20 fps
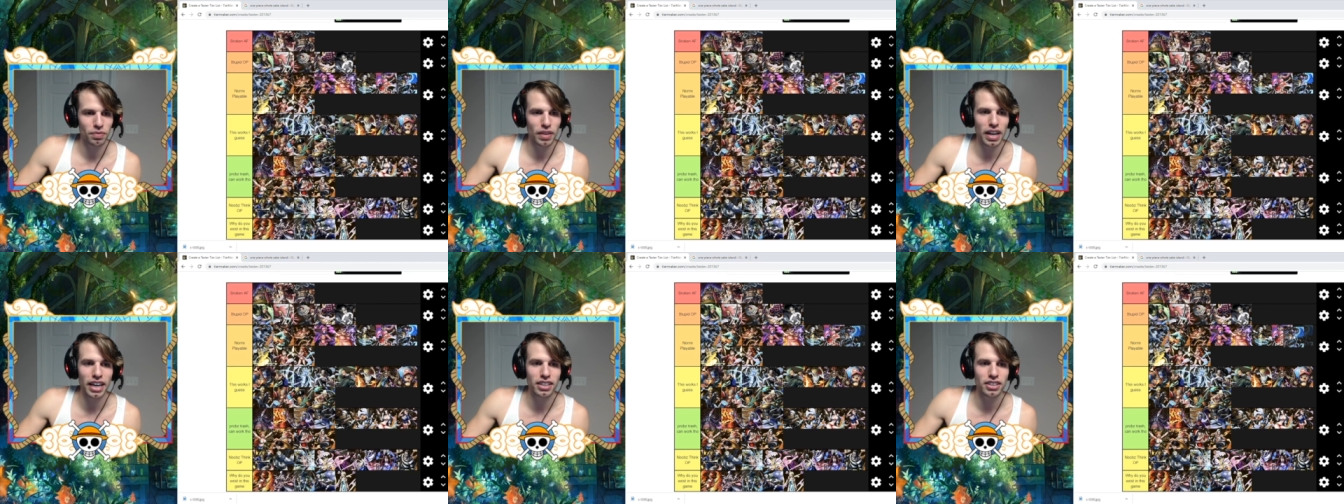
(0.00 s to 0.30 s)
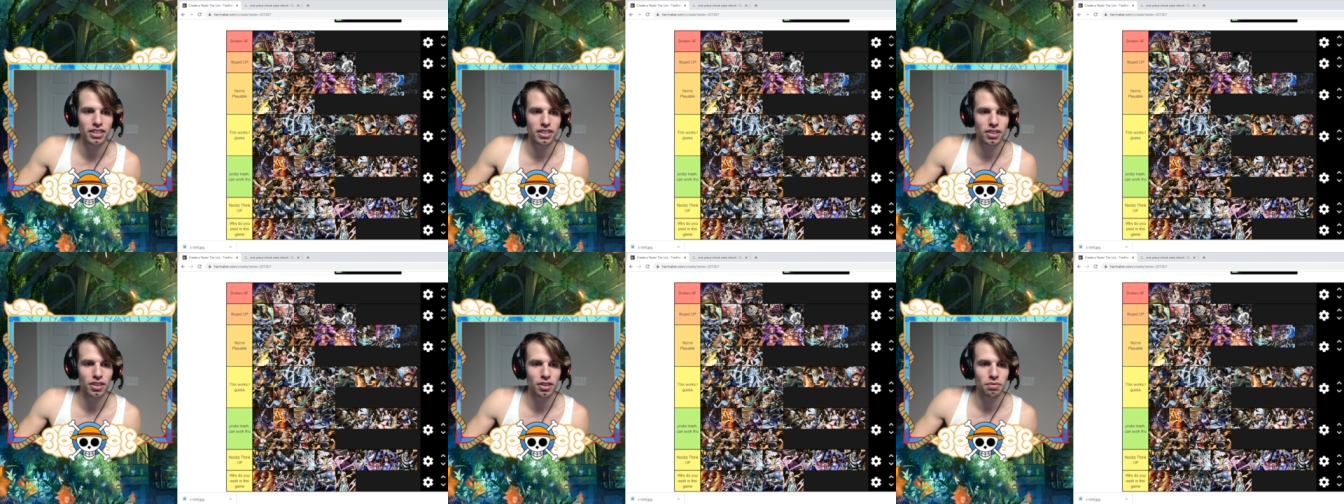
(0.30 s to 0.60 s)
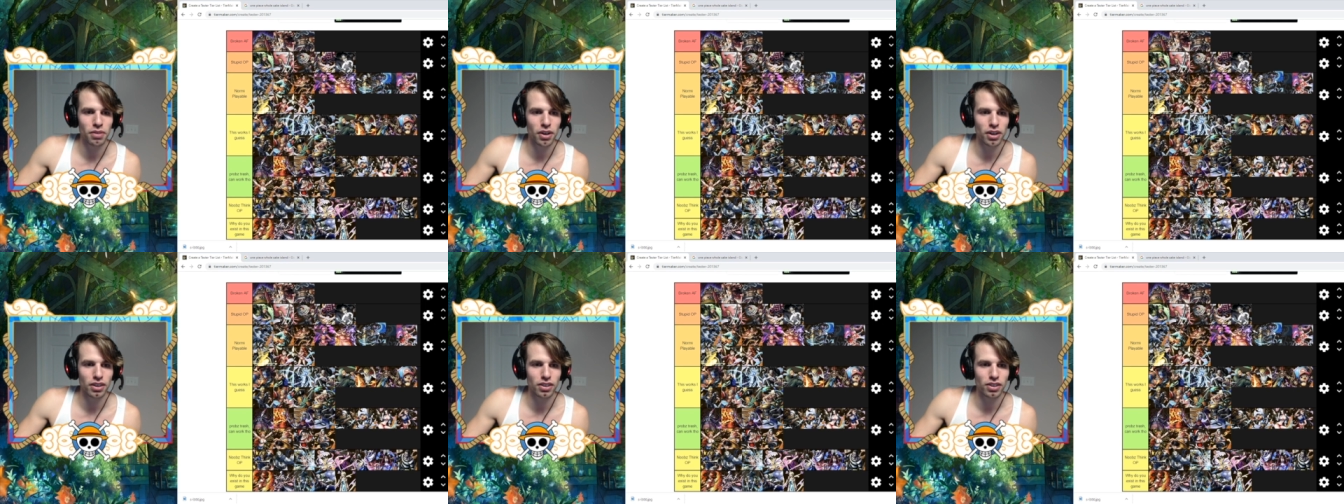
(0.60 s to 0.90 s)
Actually, no,
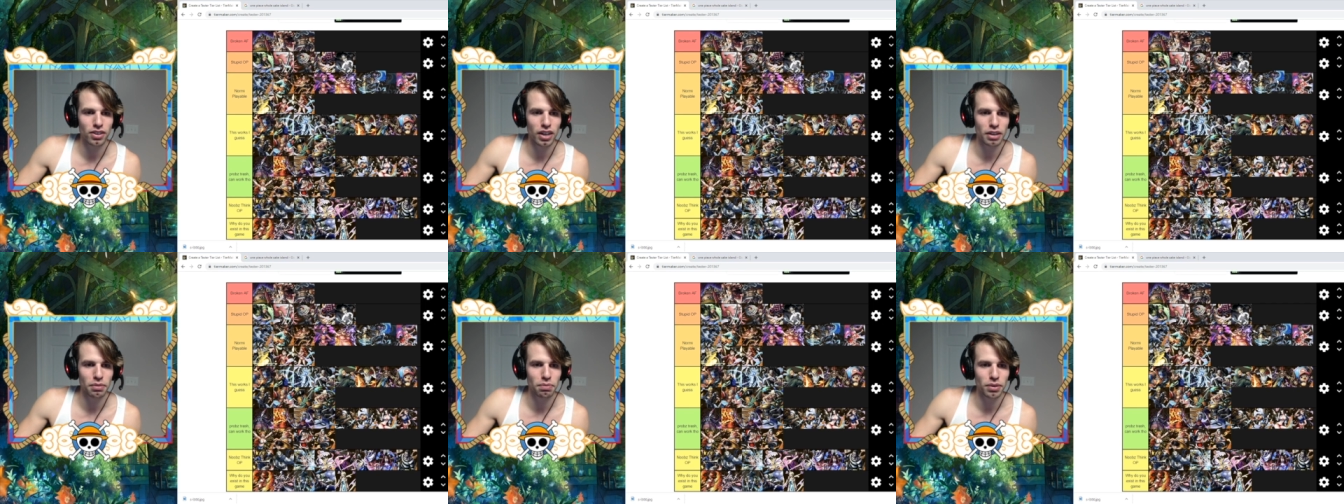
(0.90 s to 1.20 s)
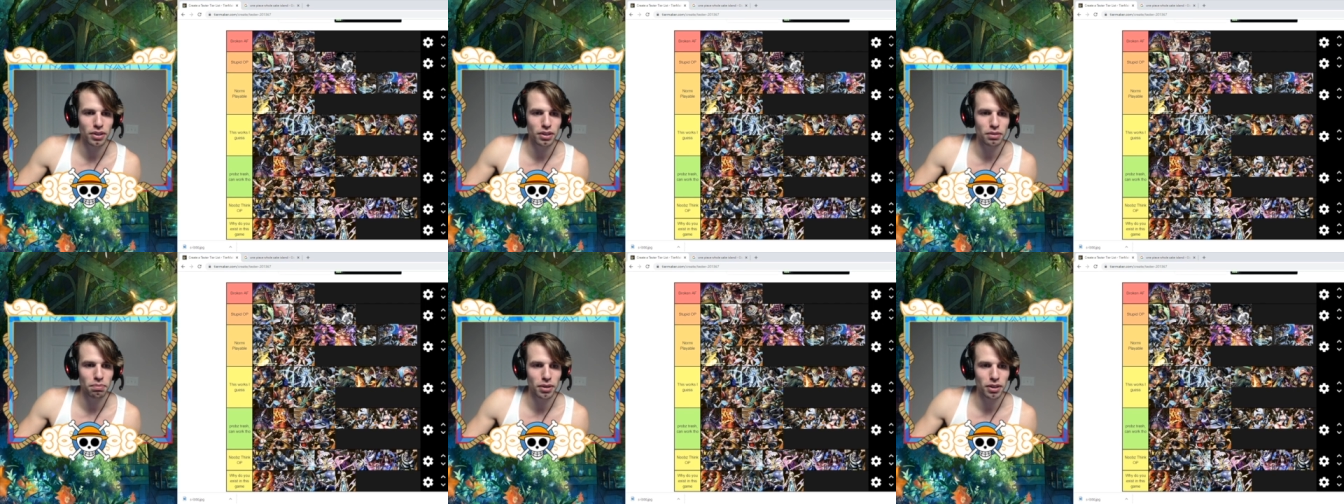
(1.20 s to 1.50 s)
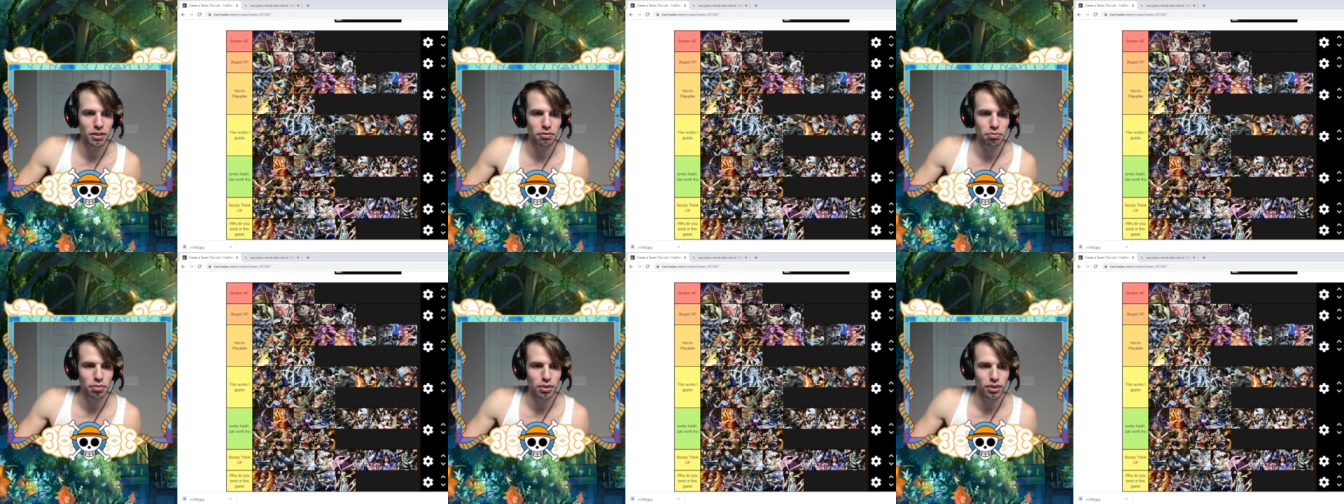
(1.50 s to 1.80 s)
Marco I'd put
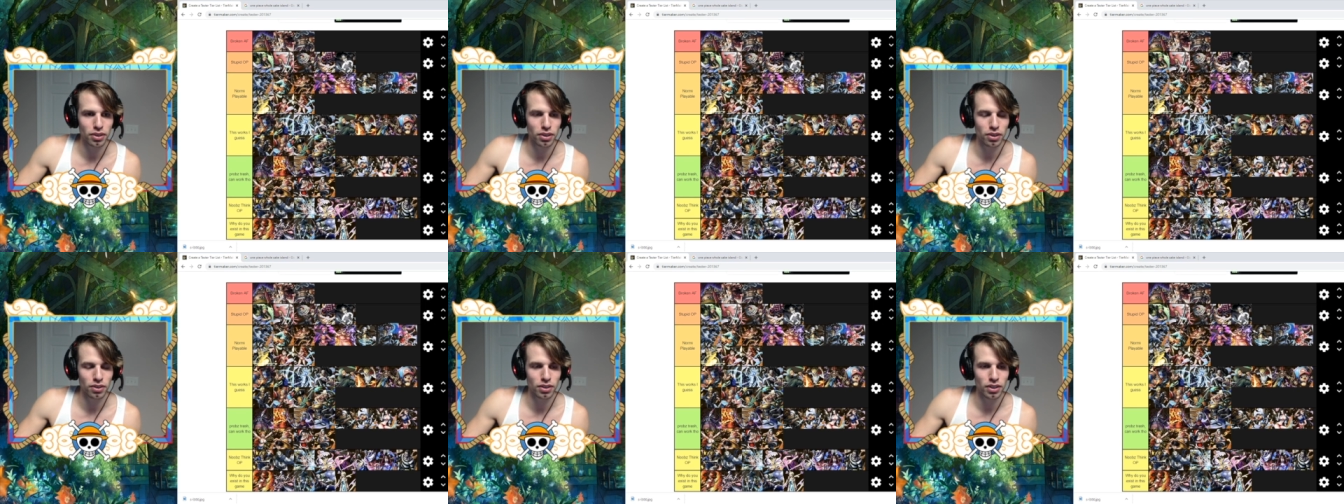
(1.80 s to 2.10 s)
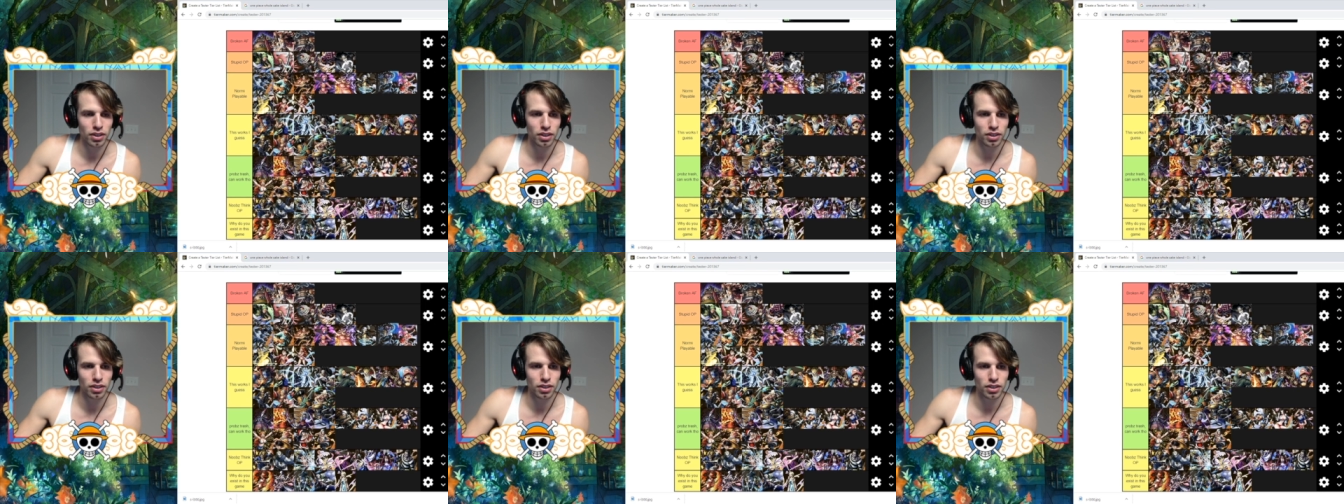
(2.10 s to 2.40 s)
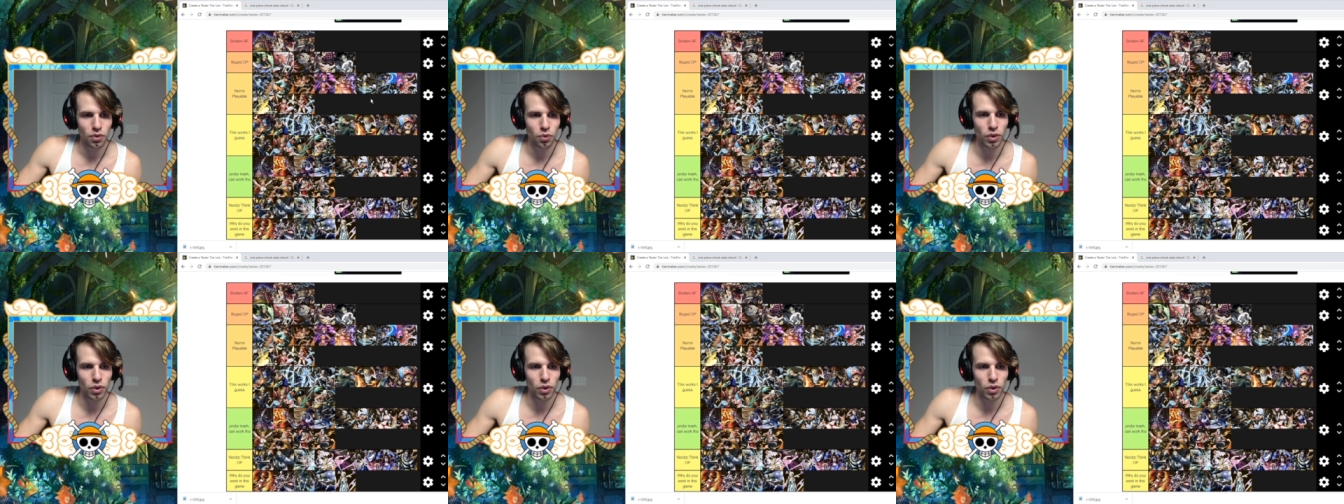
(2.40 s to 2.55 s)
above Perona.